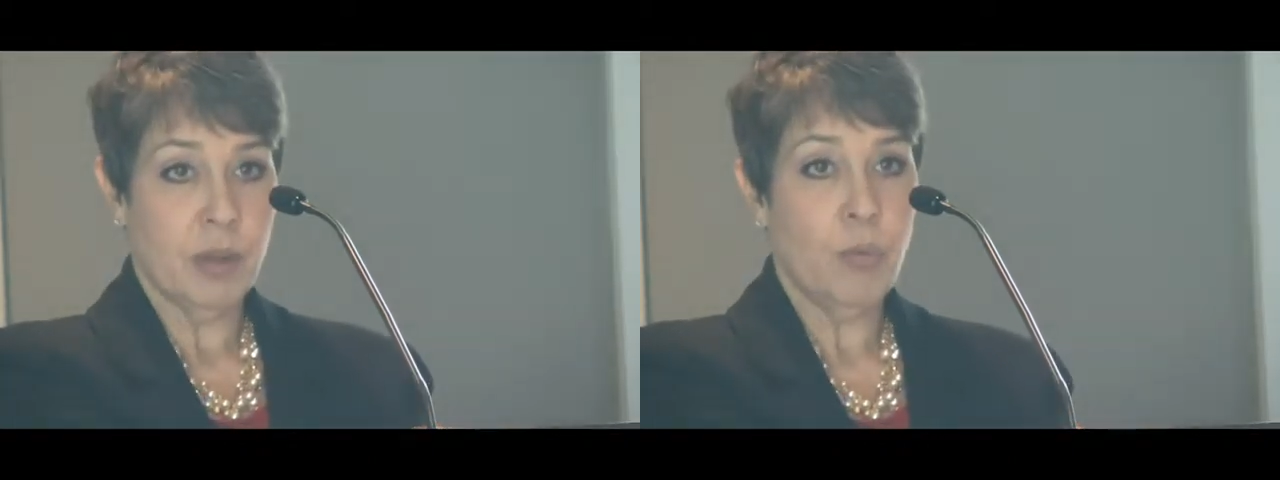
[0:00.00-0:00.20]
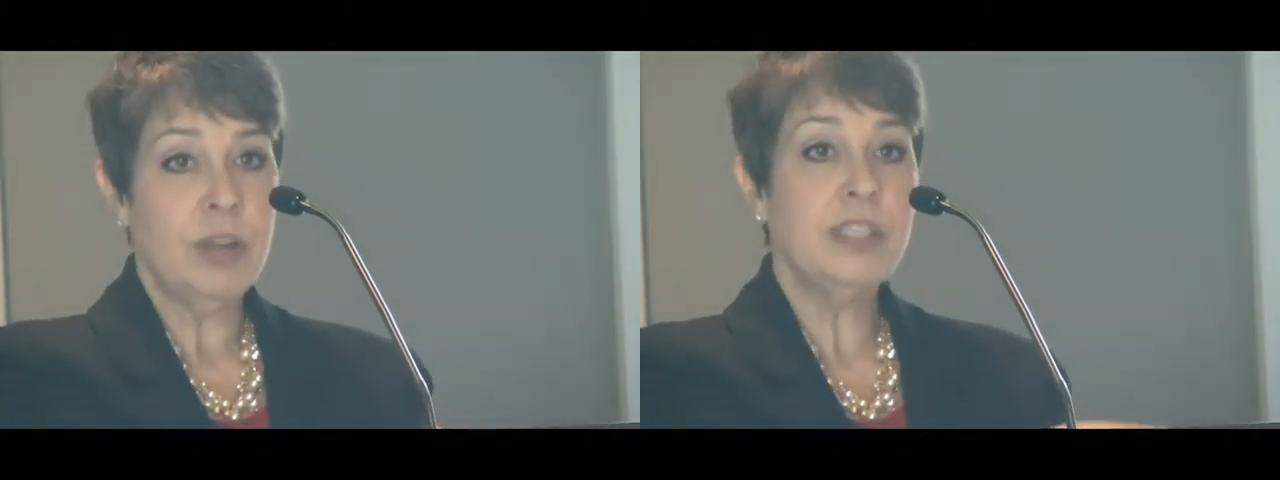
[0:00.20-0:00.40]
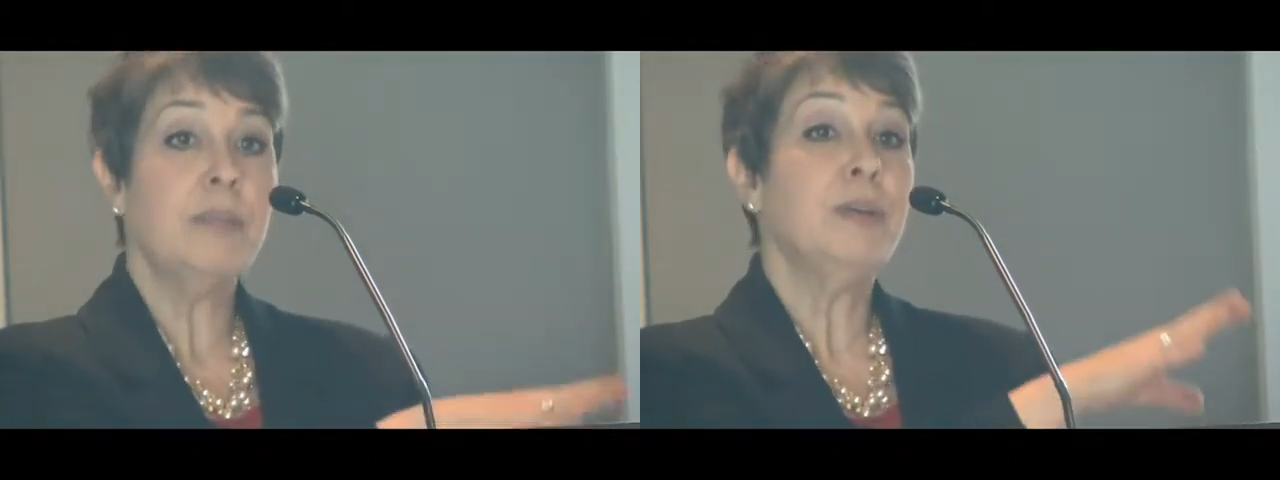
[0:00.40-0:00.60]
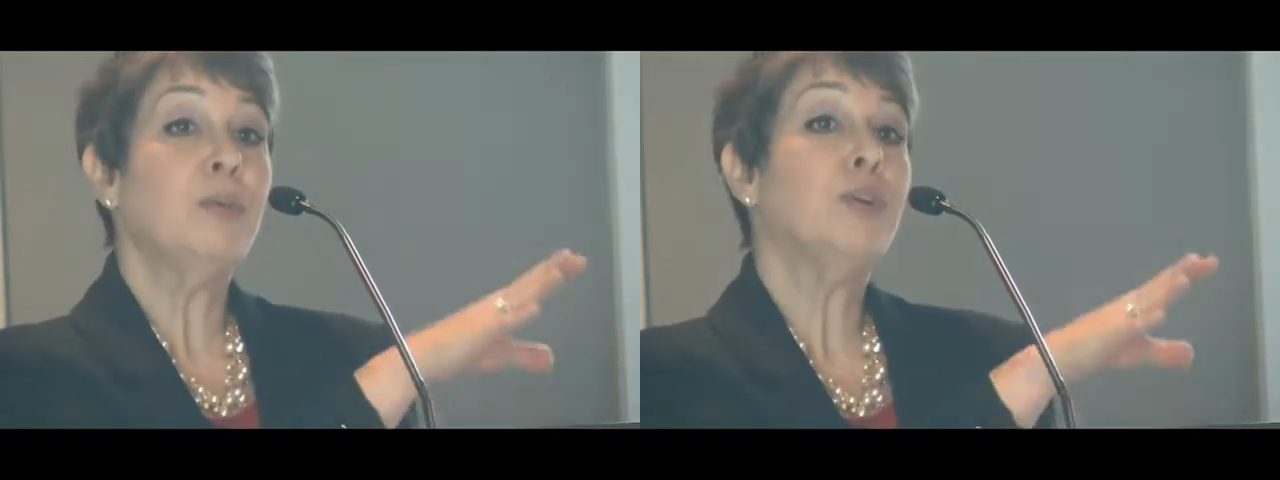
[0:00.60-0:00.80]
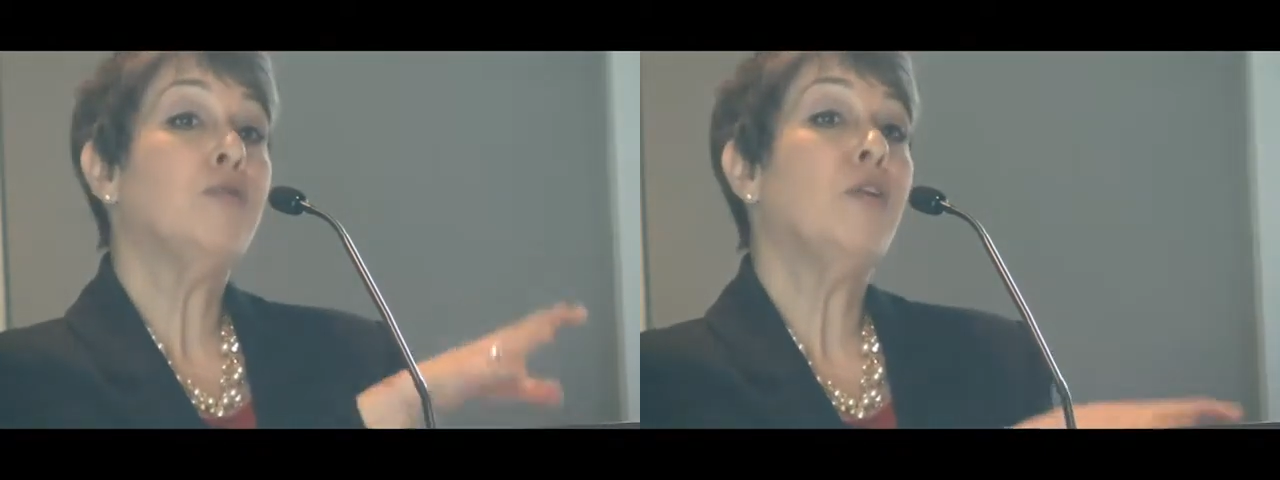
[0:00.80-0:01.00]
What if something
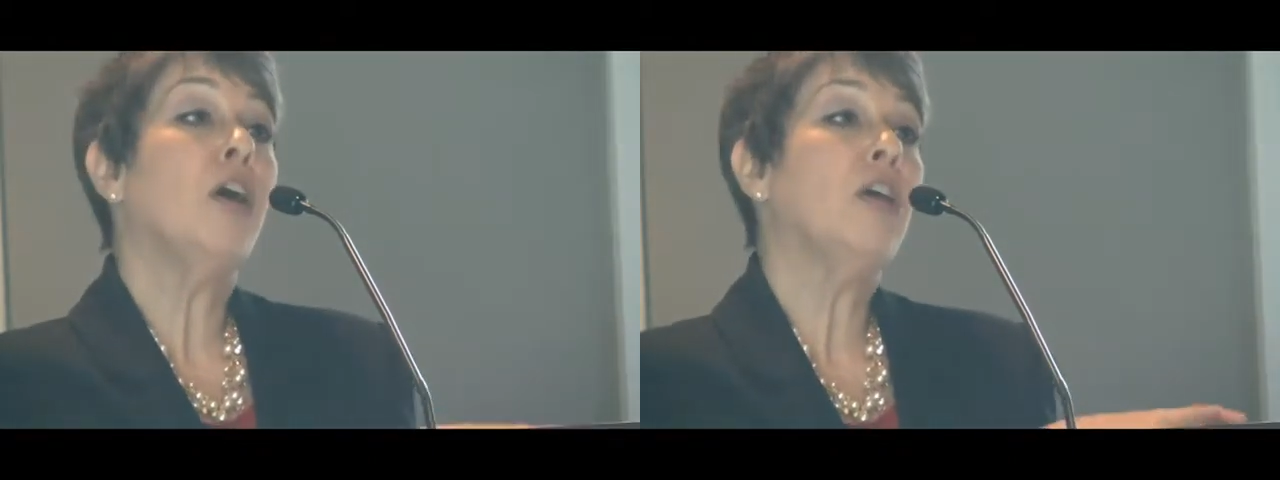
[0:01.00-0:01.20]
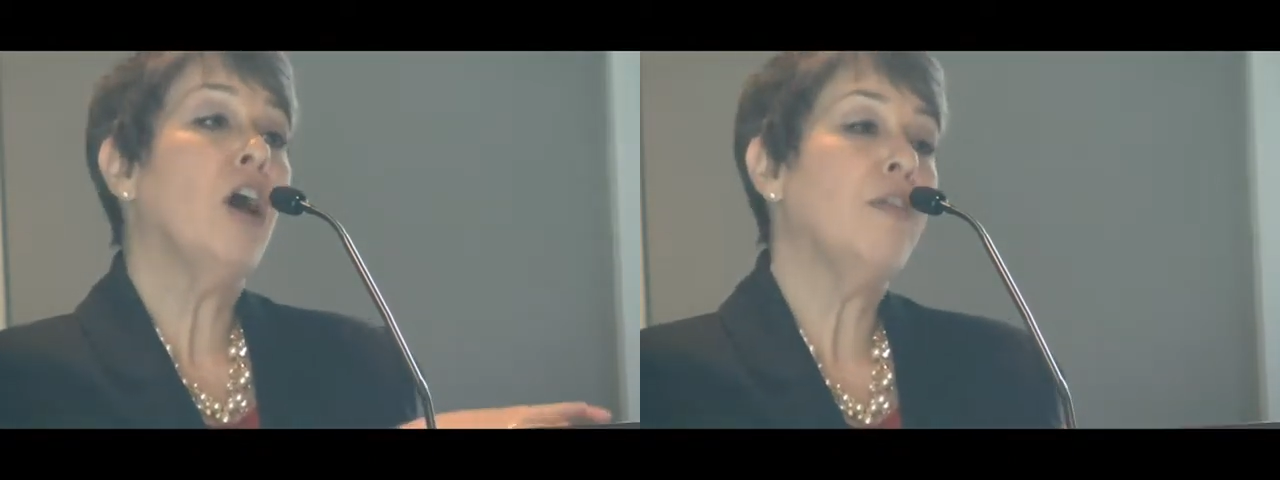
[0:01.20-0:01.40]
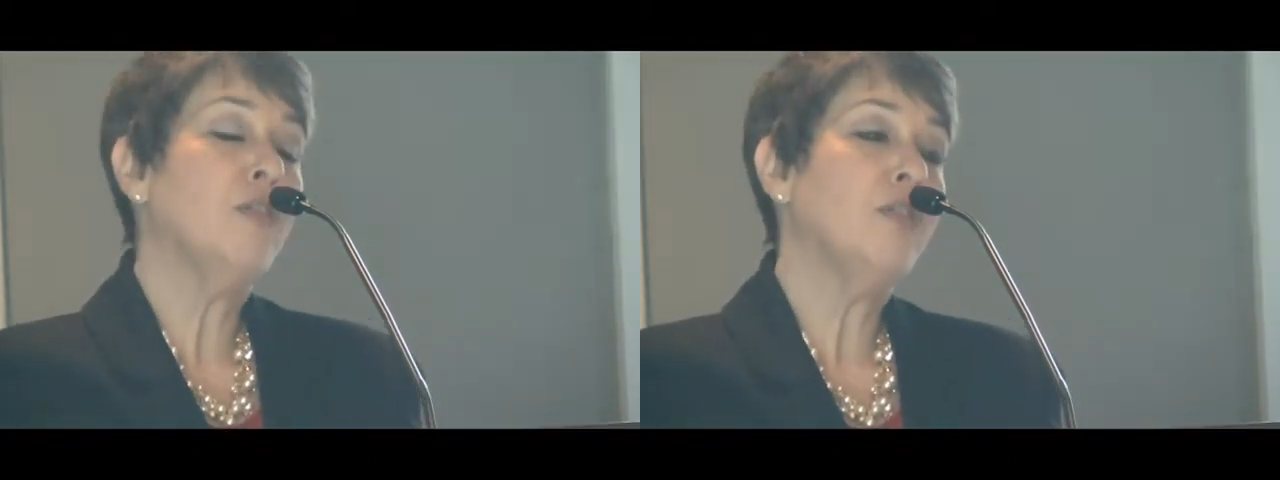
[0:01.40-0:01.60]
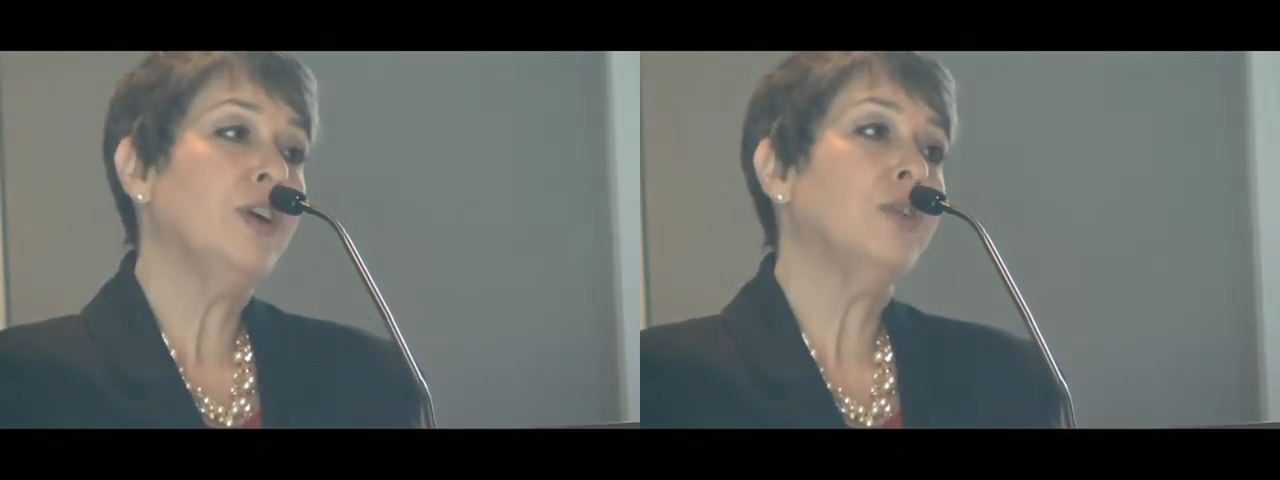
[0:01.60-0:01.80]
were to fall off of it,